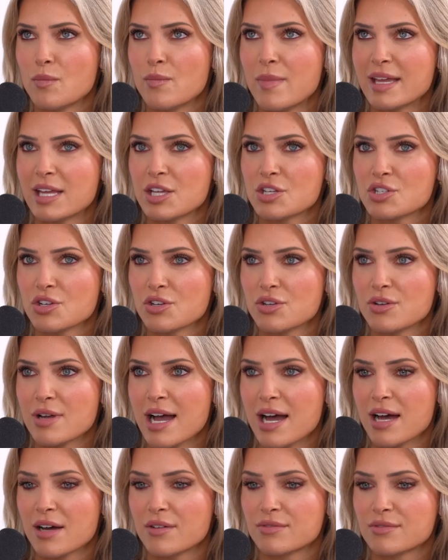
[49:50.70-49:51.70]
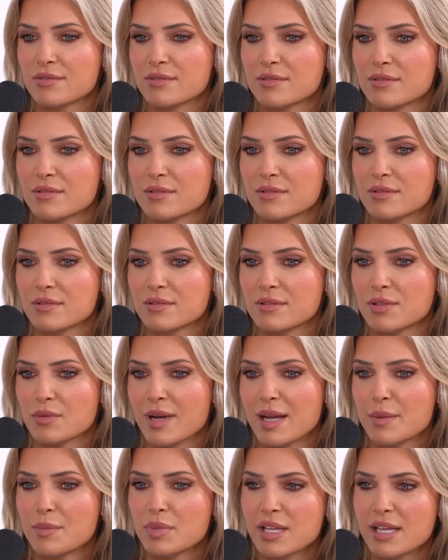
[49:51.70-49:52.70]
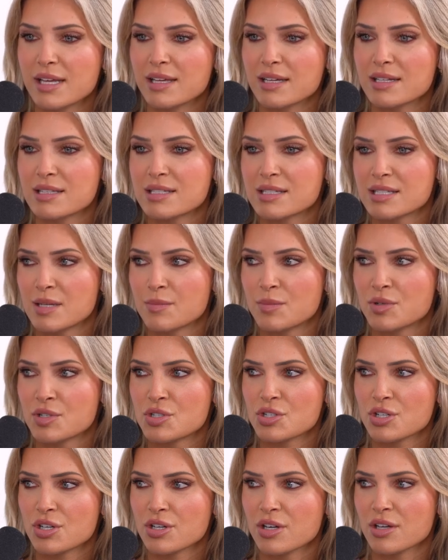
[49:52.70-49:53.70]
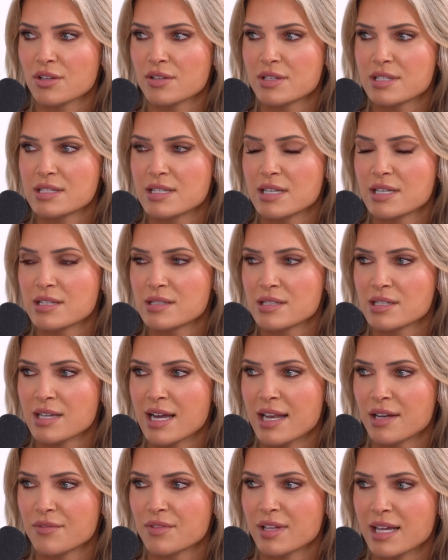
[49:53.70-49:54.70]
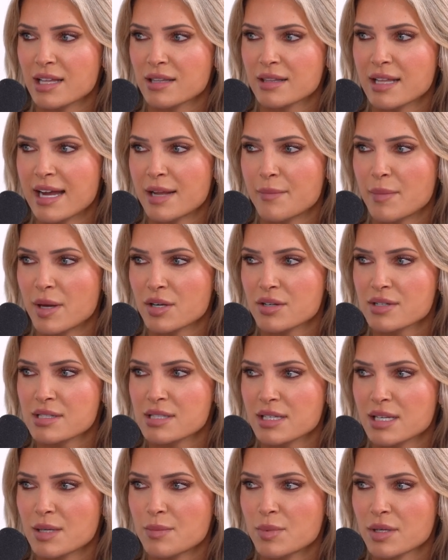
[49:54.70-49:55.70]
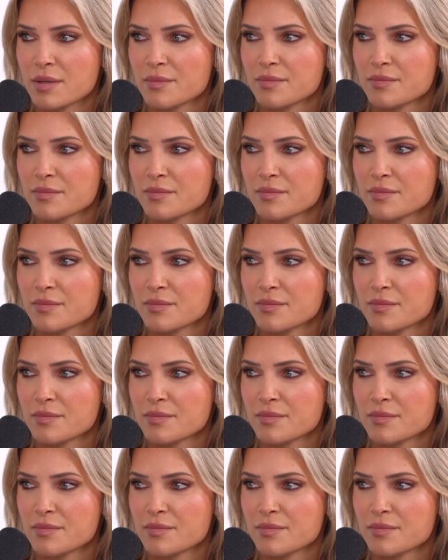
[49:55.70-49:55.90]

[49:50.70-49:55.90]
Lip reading: making sure you have the right blankets, temperature, all these things to kind of like align better sleep.